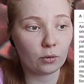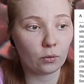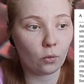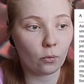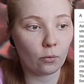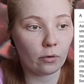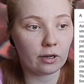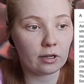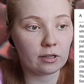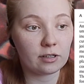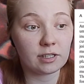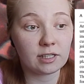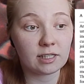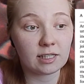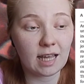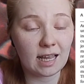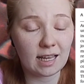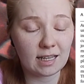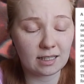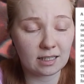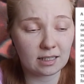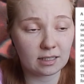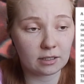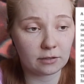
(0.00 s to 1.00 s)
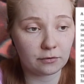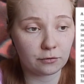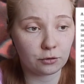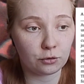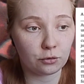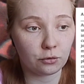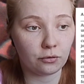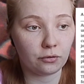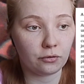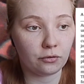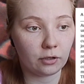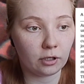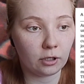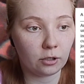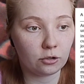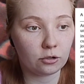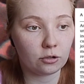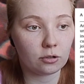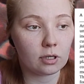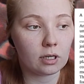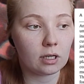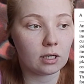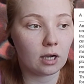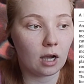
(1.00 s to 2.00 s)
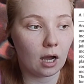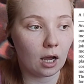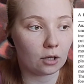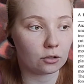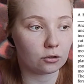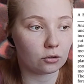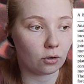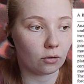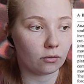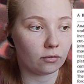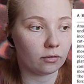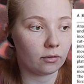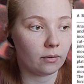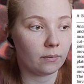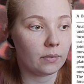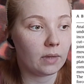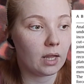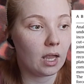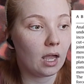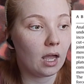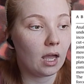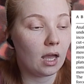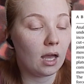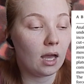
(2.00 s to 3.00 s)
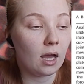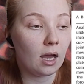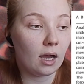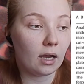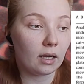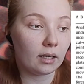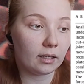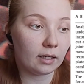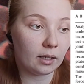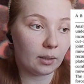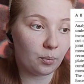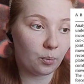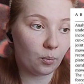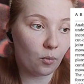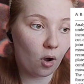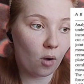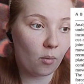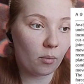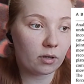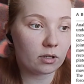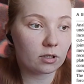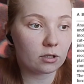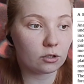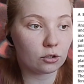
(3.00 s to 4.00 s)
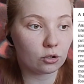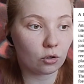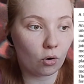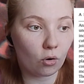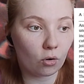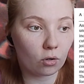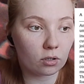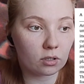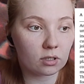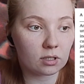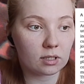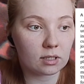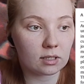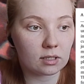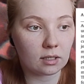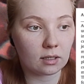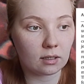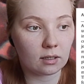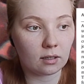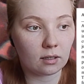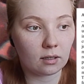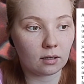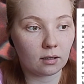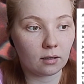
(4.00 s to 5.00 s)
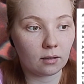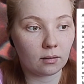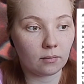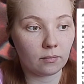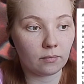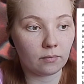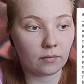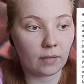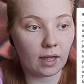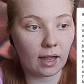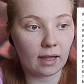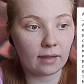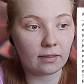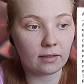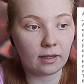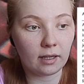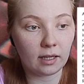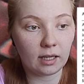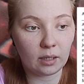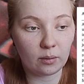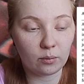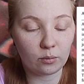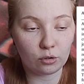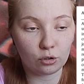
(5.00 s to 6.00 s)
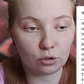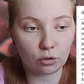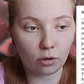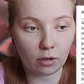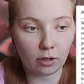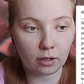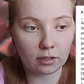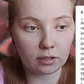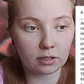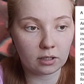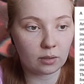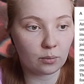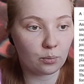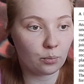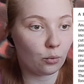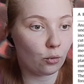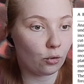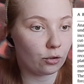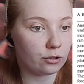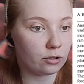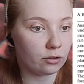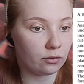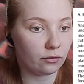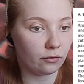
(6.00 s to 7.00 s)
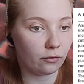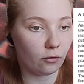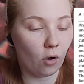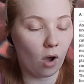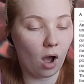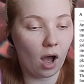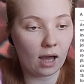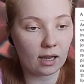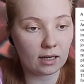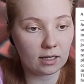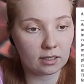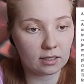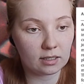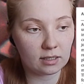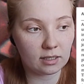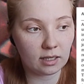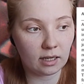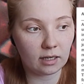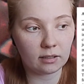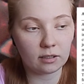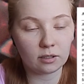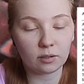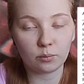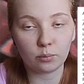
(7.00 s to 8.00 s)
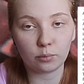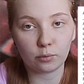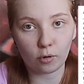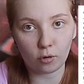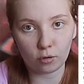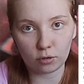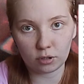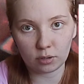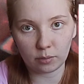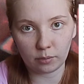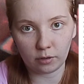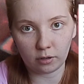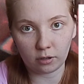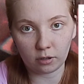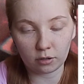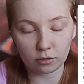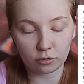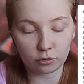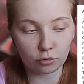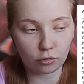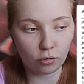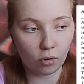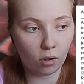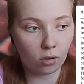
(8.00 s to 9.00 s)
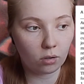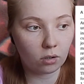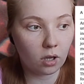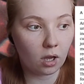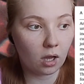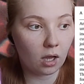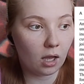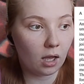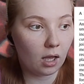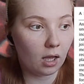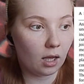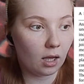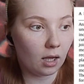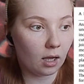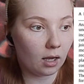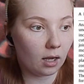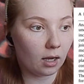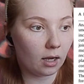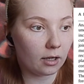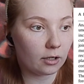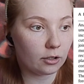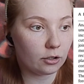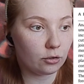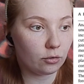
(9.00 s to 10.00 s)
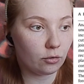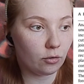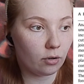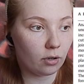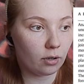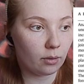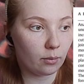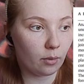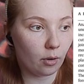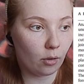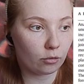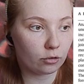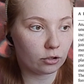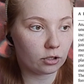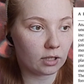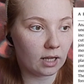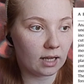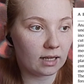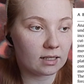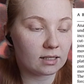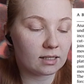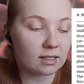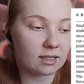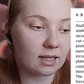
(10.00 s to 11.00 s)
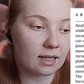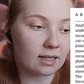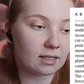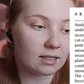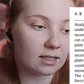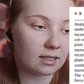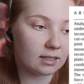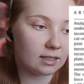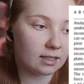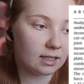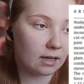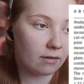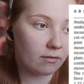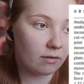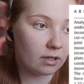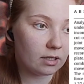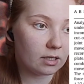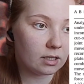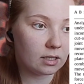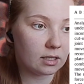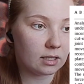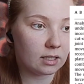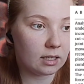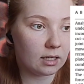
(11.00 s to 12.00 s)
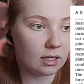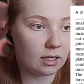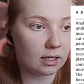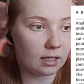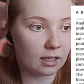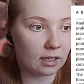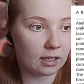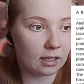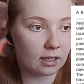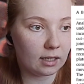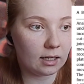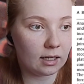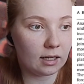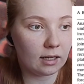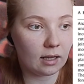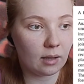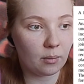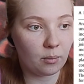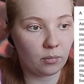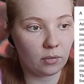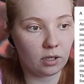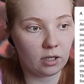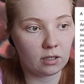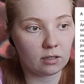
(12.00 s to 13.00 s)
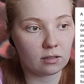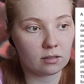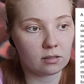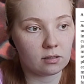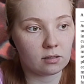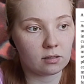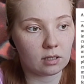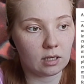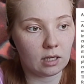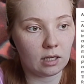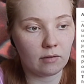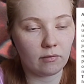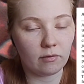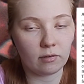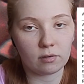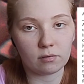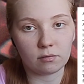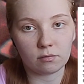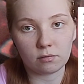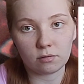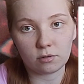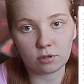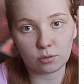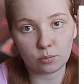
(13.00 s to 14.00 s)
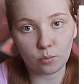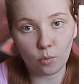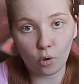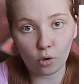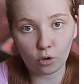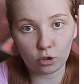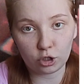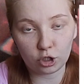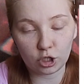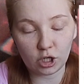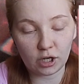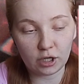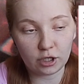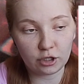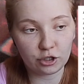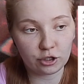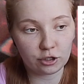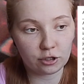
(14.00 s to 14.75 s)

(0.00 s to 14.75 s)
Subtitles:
were still above mean +1 CD when the 10-10 condition was applied. Mean +1 CD, a threshold that typically indicates someone is above average, often used in